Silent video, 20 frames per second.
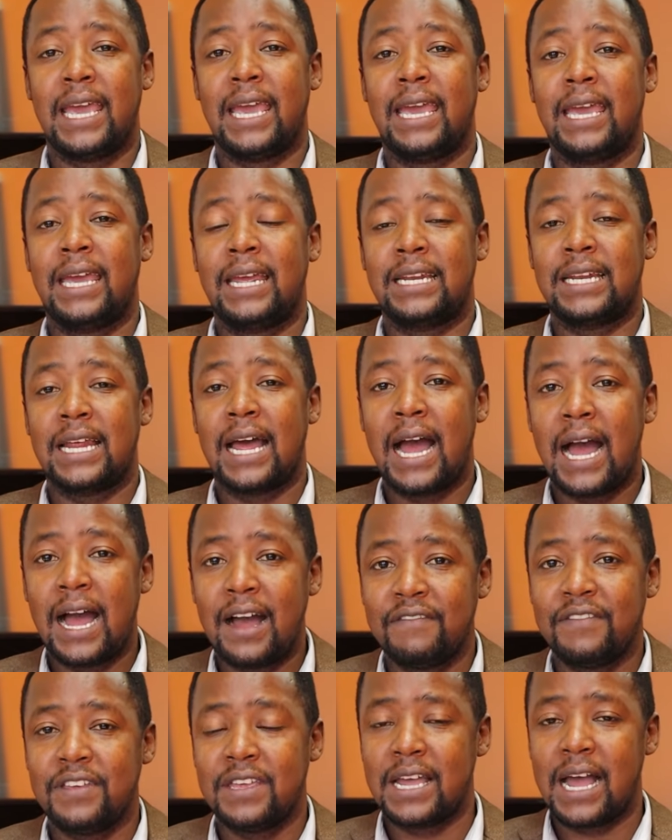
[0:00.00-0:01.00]
and
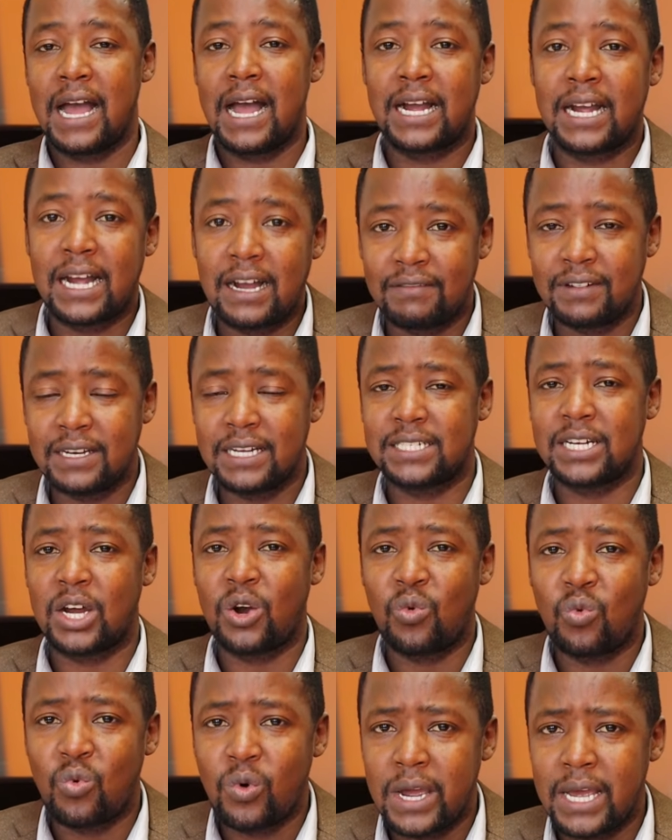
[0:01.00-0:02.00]
having a cover letter,
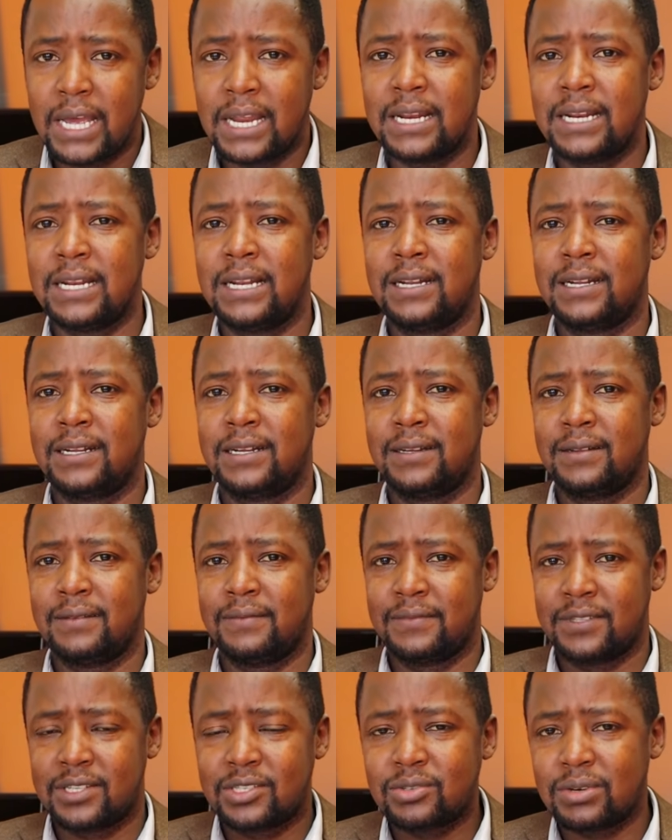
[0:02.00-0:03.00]
well
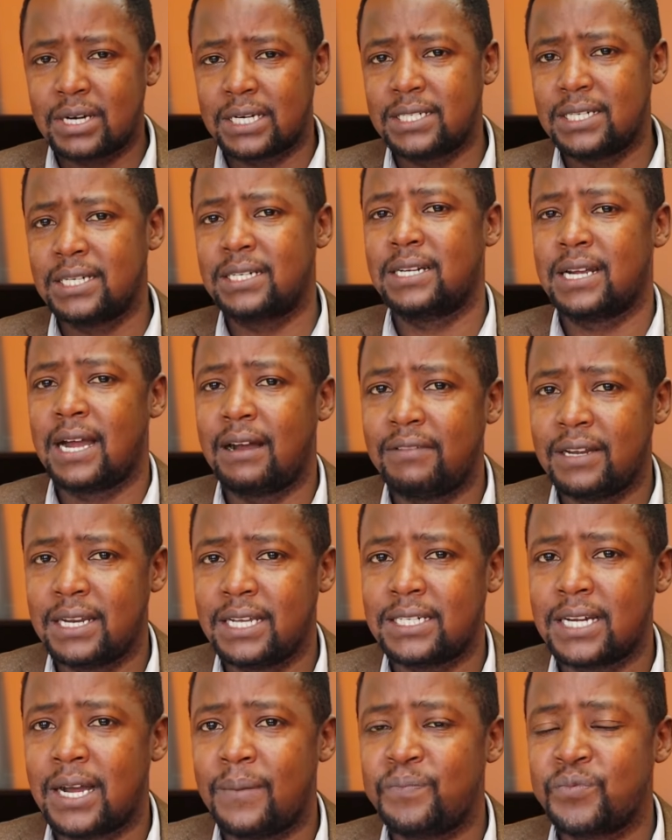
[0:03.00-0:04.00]
structured cover
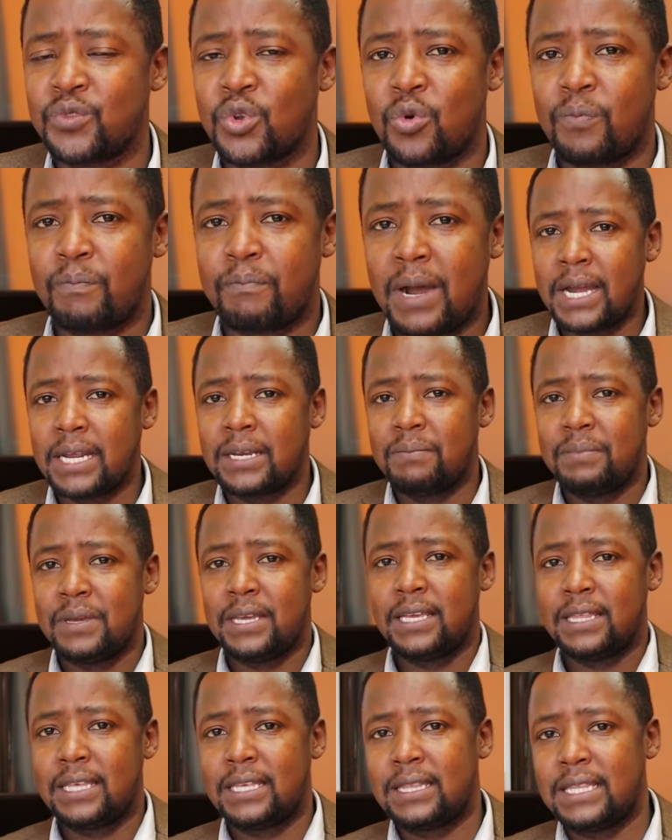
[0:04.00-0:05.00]
letter, might
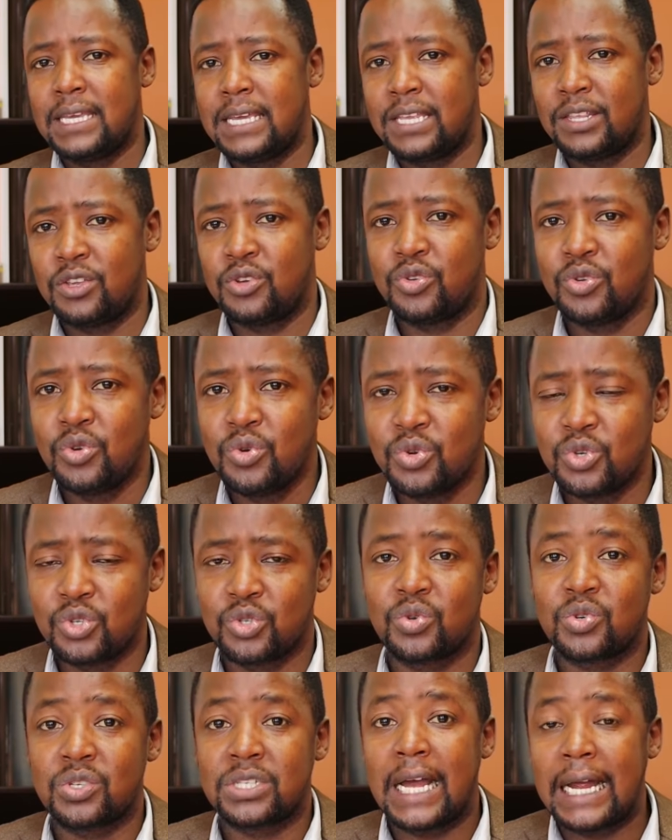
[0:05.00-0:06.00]
be the thing you use
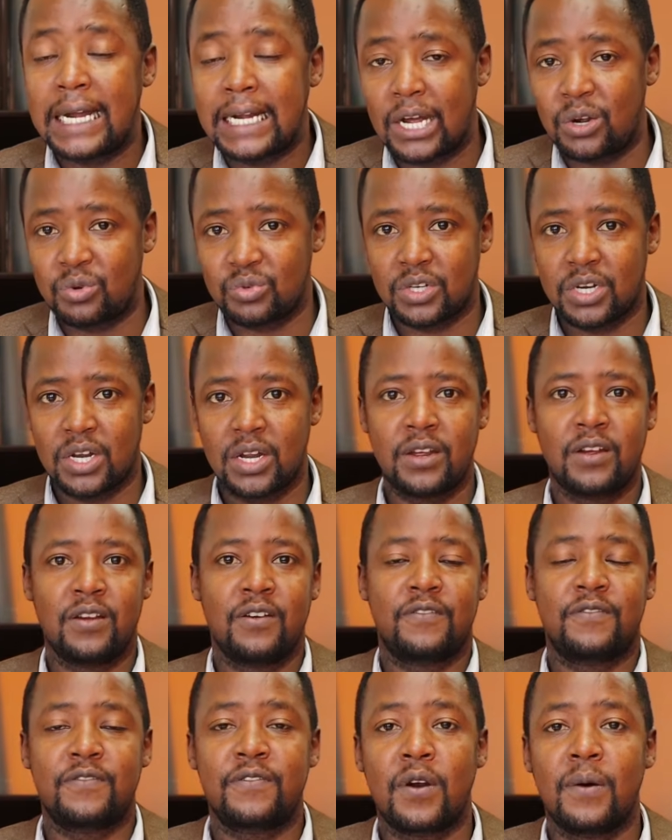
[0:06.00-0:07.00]
to stand out
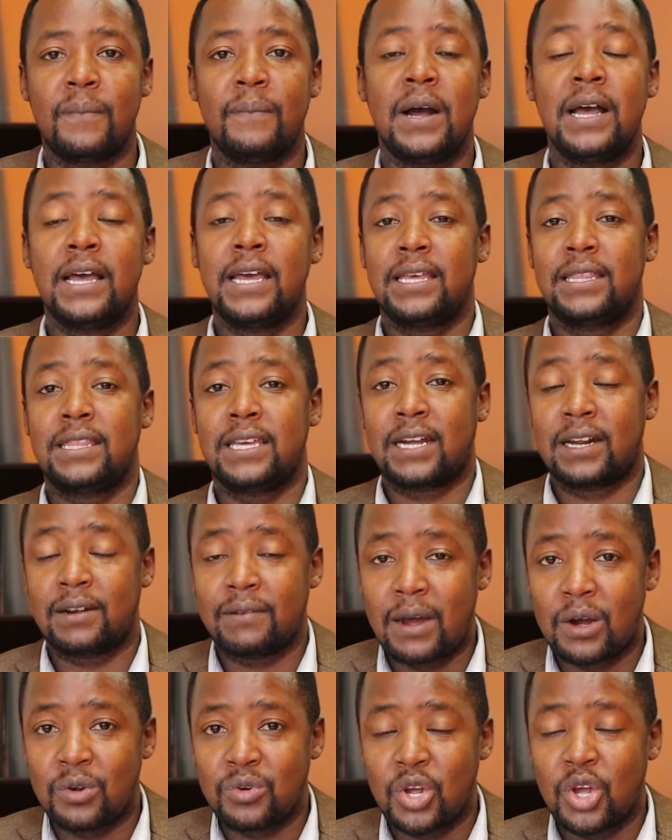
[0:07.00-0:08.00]
from the
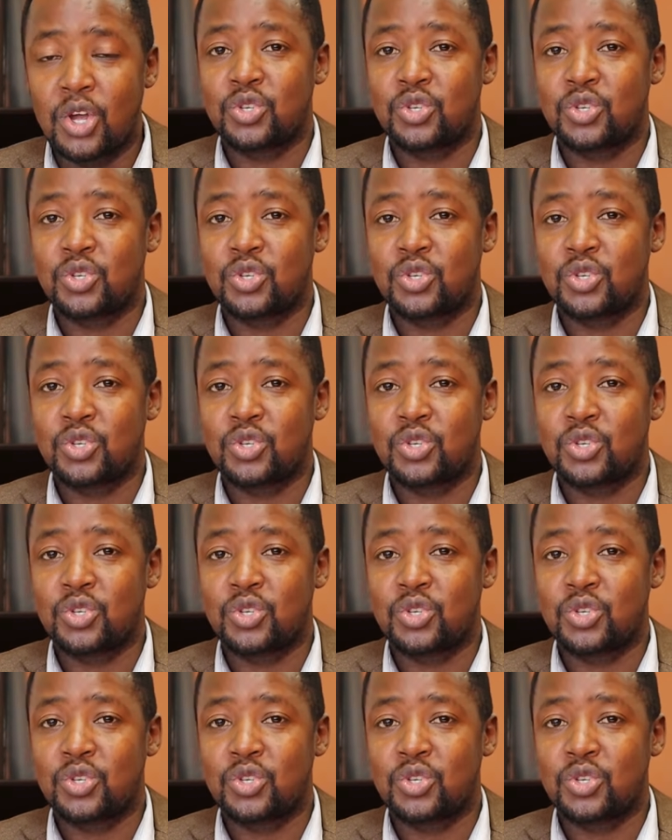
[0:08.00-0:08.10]
crowd.